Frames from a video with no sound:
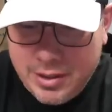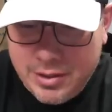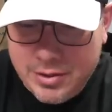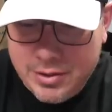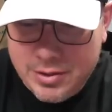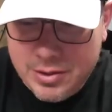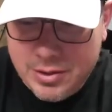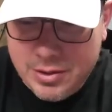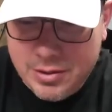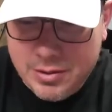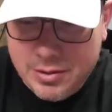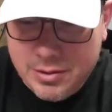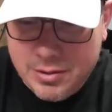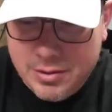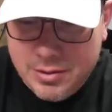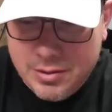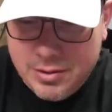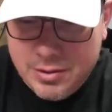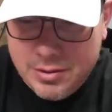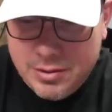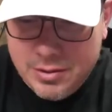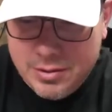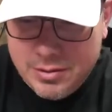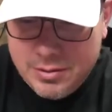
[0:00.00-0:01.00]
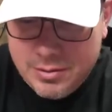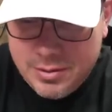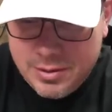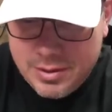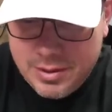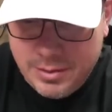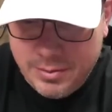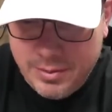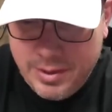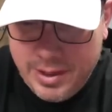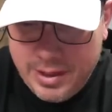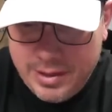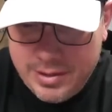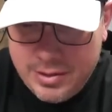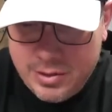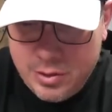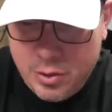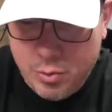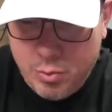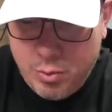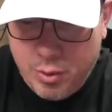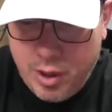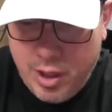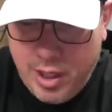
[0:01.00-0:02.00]
Because say we had
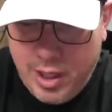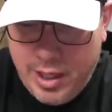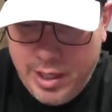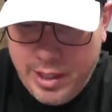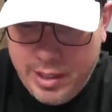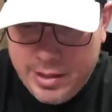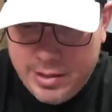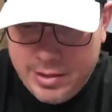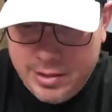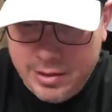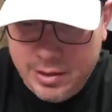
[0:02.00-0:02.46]
super hot,